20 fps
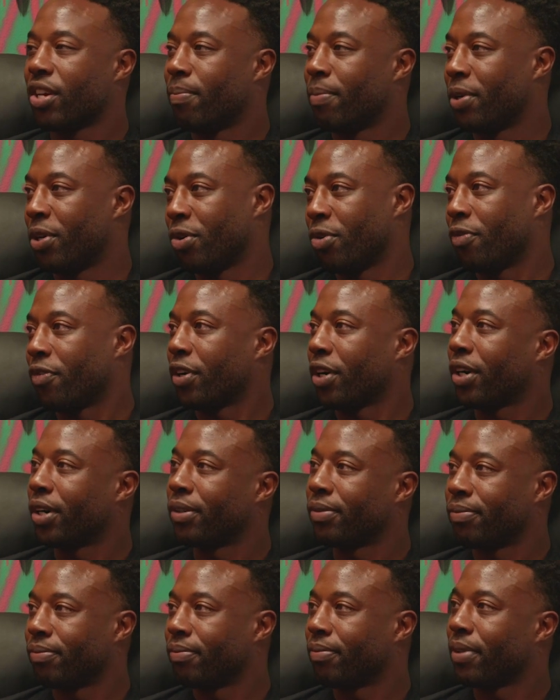
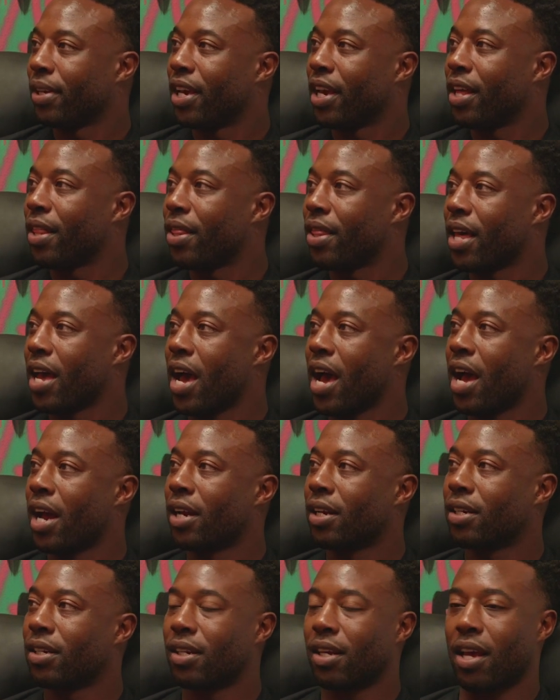maneuver in
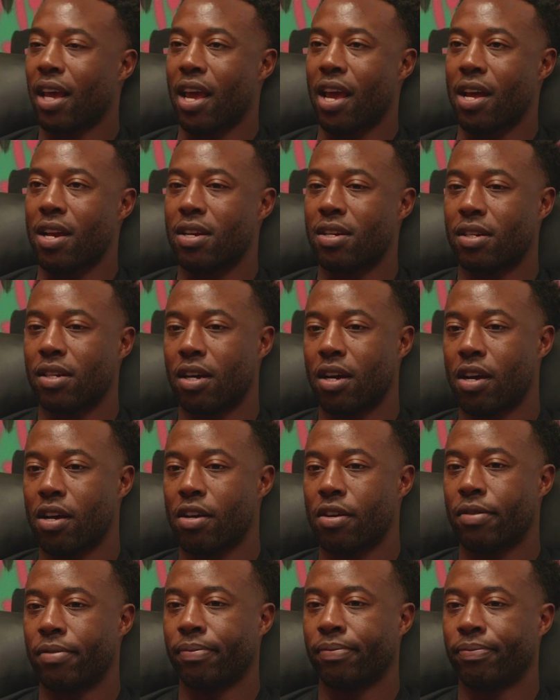that. And,
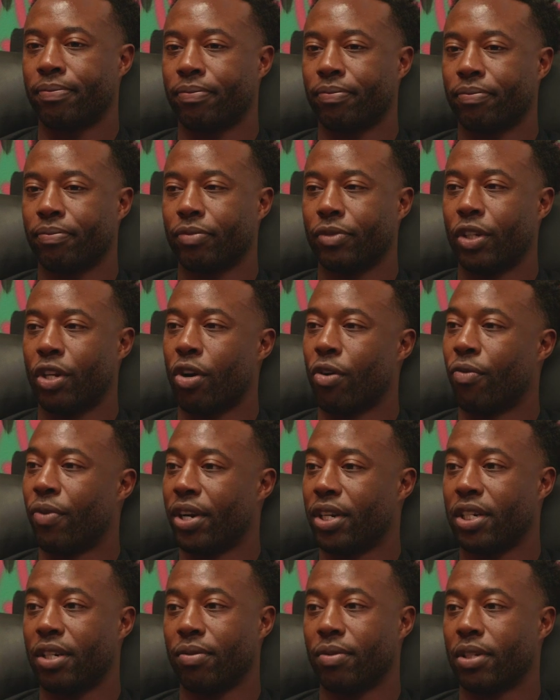
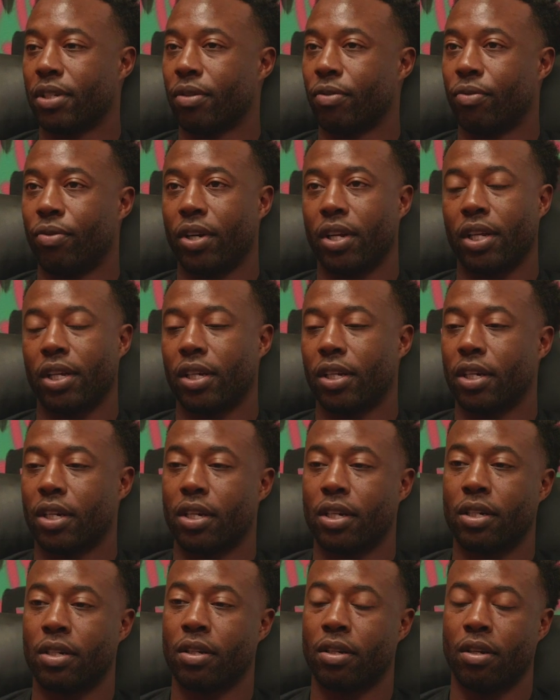Richie was a really
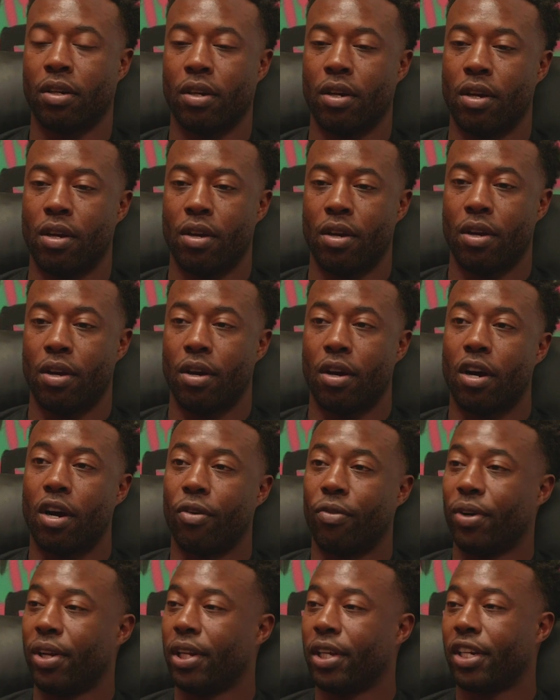good
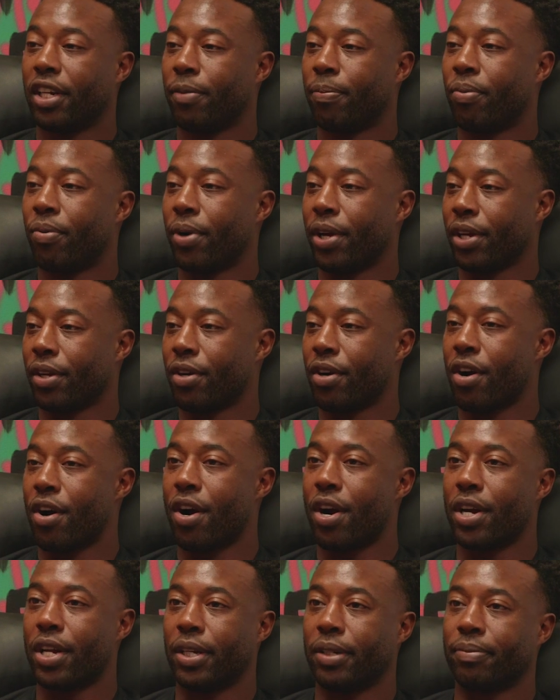point
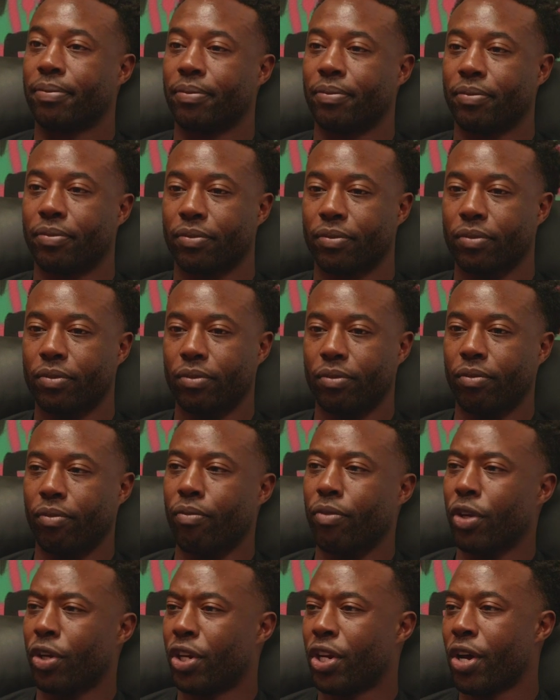guard. And,
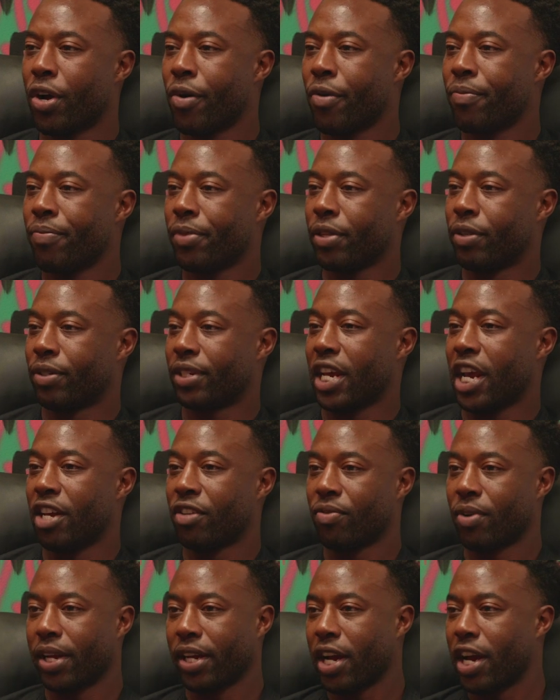there's
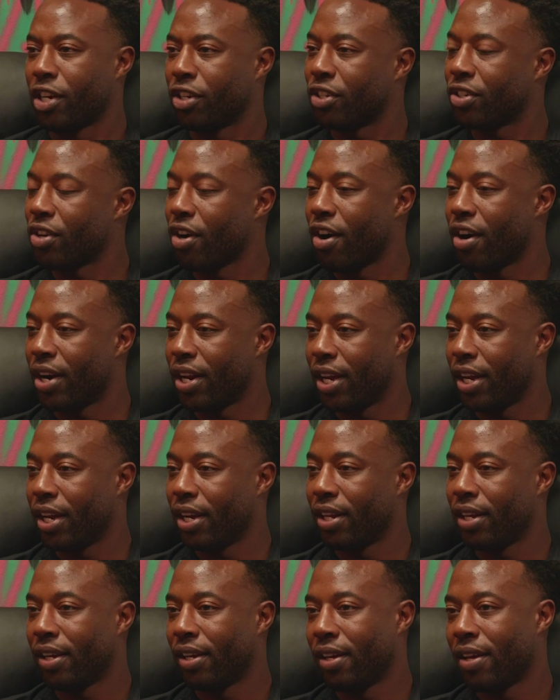games where like I
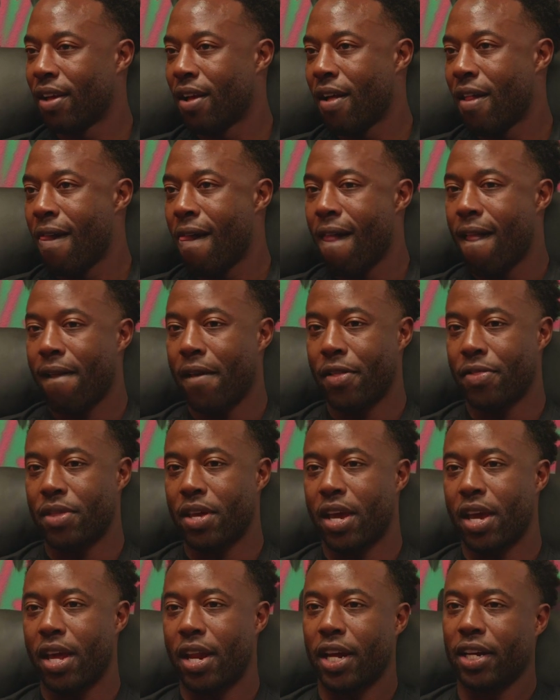started and
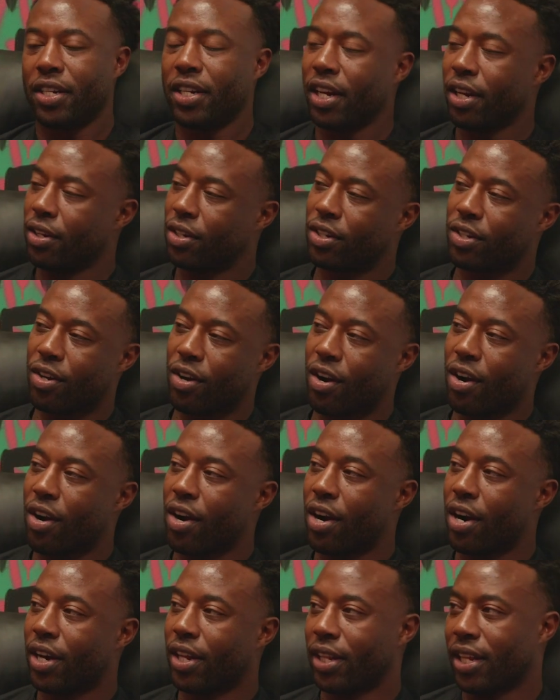then I didn't
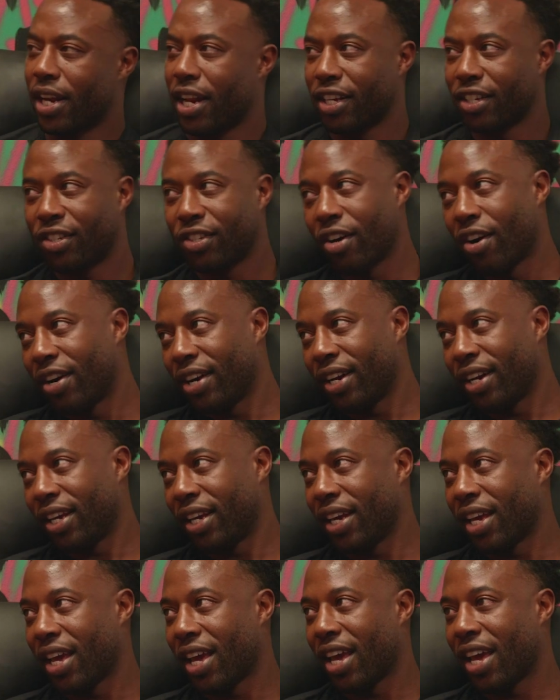start and then I started
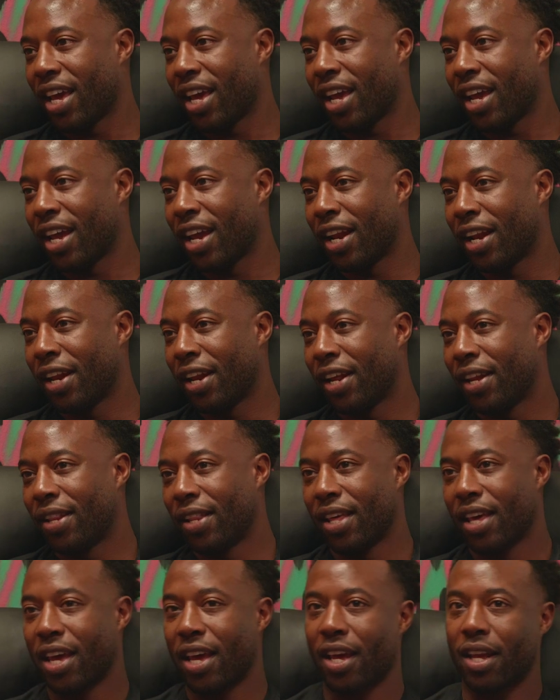again.
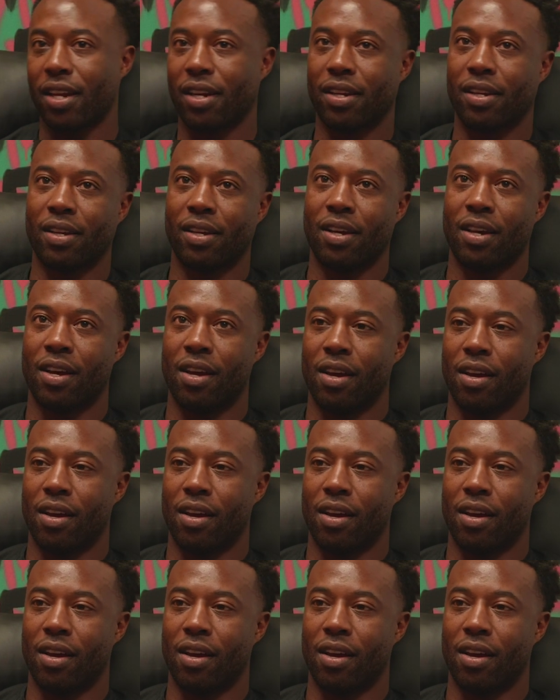And then,